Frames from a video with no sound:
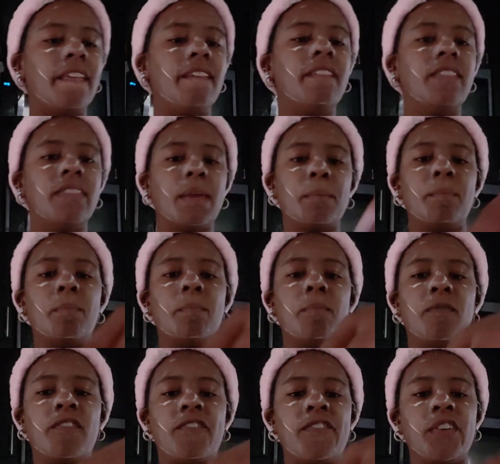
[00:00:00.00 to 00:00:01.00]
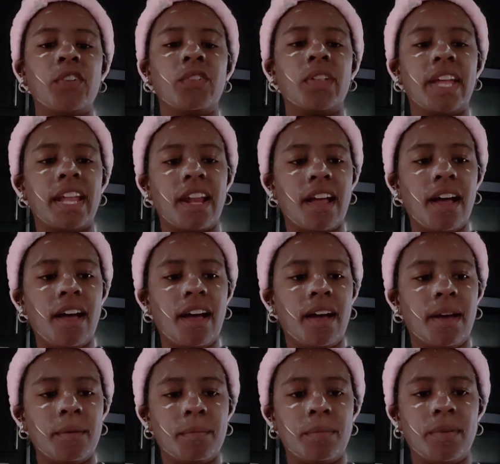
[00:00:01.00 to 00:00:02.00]
and then they fill it
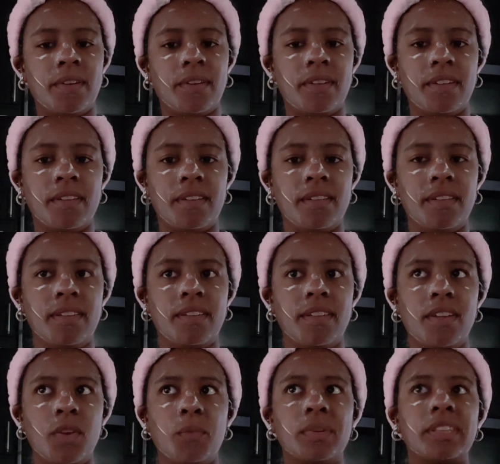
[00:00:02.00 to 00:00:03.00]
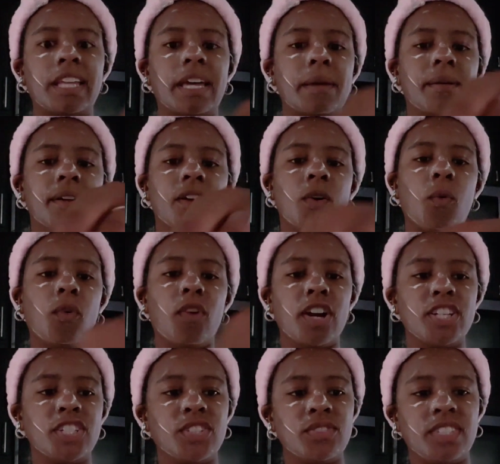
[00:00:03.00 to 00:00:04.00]
up with like
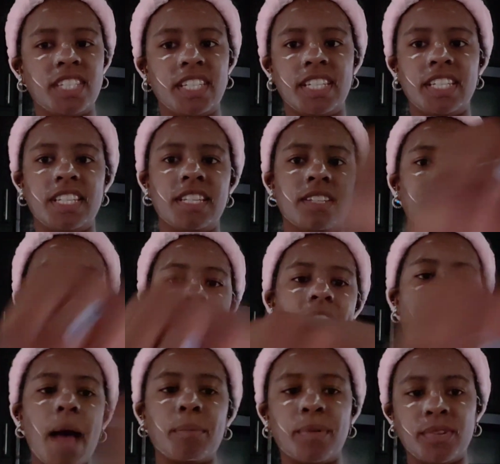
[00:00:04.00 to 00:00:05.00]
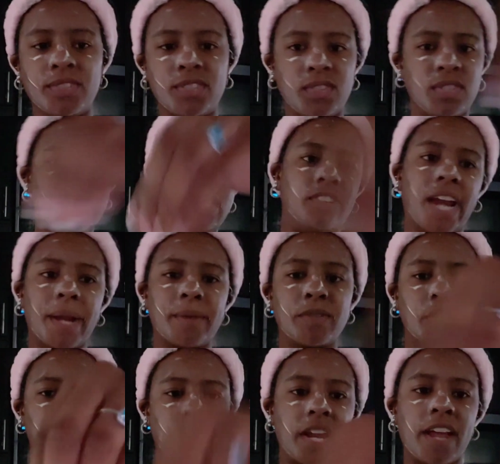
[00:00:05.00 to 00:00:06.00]
orange juices or apple juice, grape
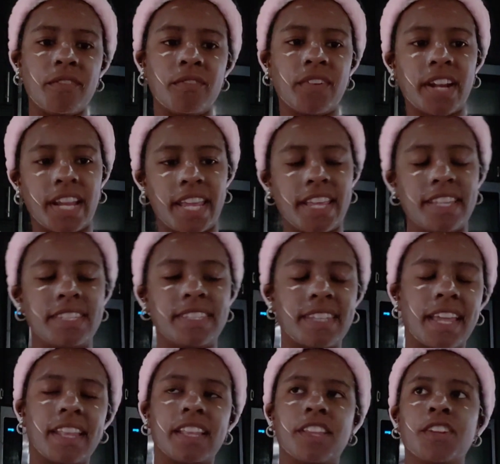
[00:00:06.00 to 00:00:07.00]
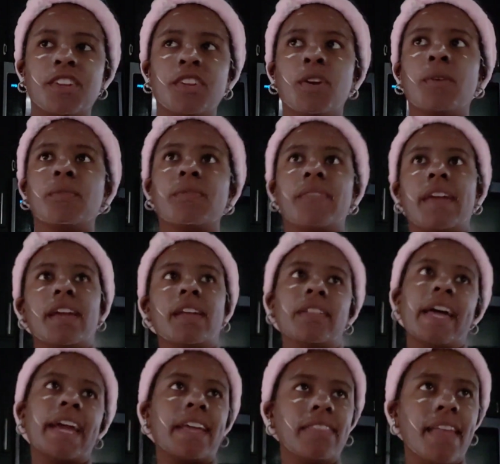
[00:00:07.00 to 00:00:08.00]
juice, whatever it is that you know they
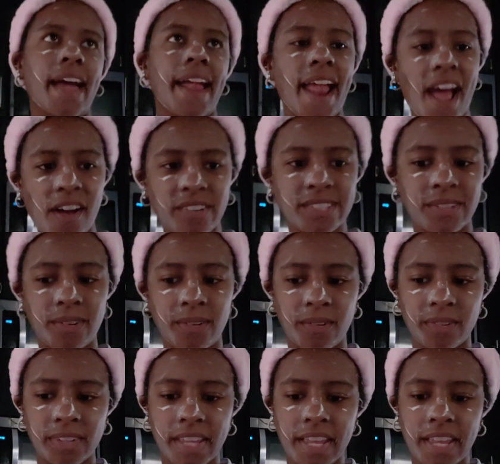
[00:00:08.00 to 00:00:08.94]
like in that household.